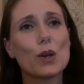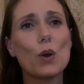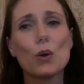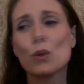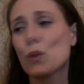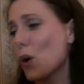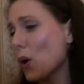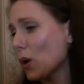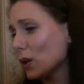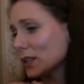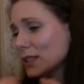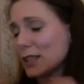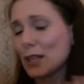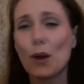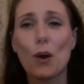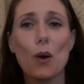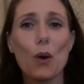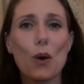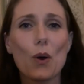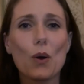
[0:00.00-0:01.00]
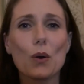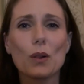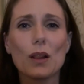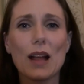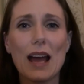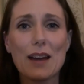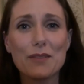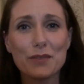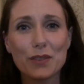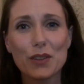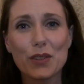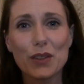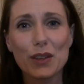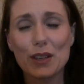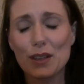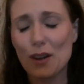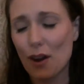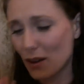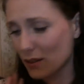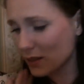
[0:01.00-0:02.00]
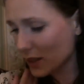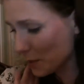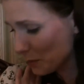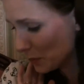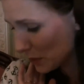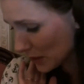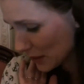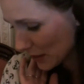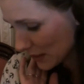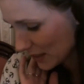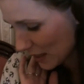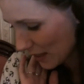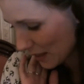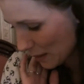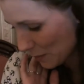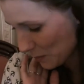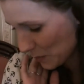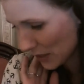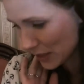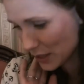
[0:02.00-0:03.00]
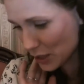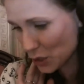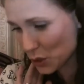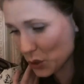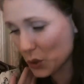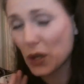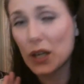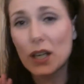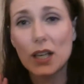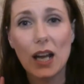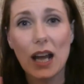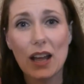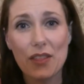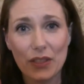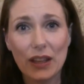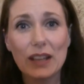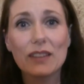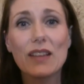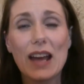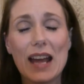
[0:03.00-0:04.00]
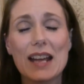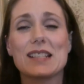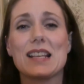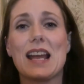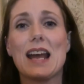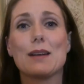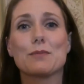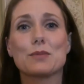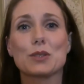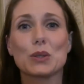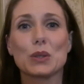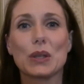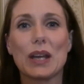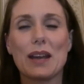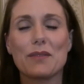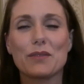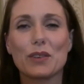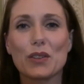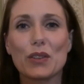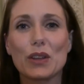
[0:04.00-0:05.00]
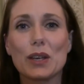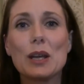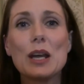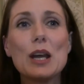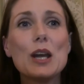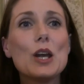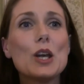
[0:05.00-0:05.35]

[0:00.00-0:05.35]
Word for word: all the holiday haul, everything completely done, I'm pretty sure. I think that is absolutely everything.